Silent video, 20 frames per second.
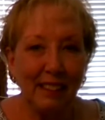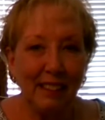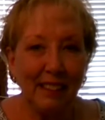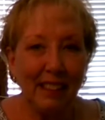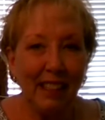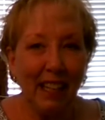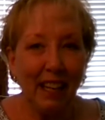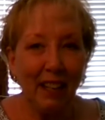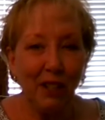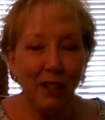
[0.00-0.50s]

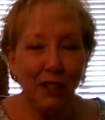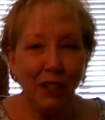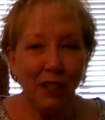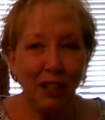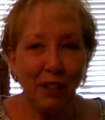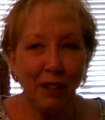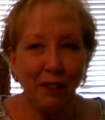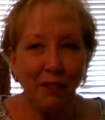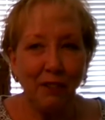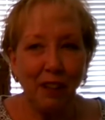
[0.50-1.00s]
Yeah, I should
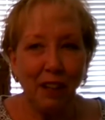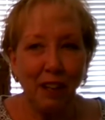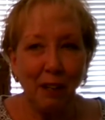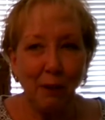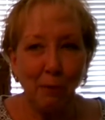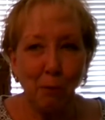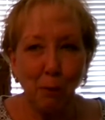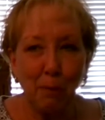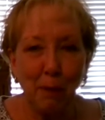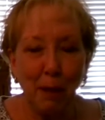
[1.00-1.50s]
have
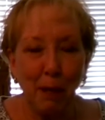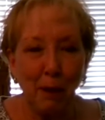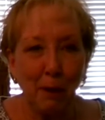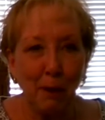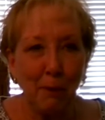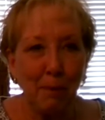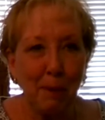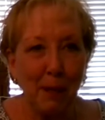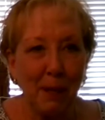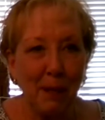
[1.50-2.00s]
prepared
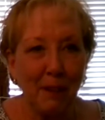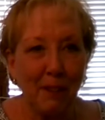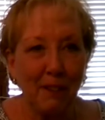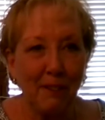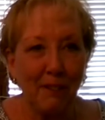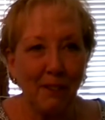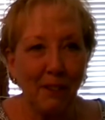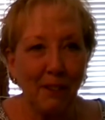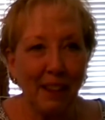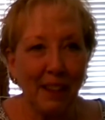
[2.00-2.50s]
better
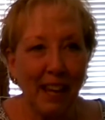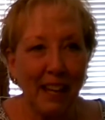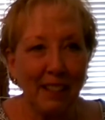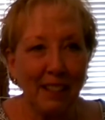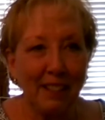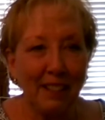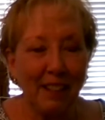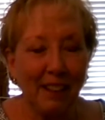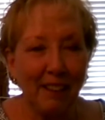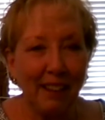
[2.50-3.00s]
for that.
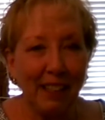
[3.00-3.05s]
Sorry.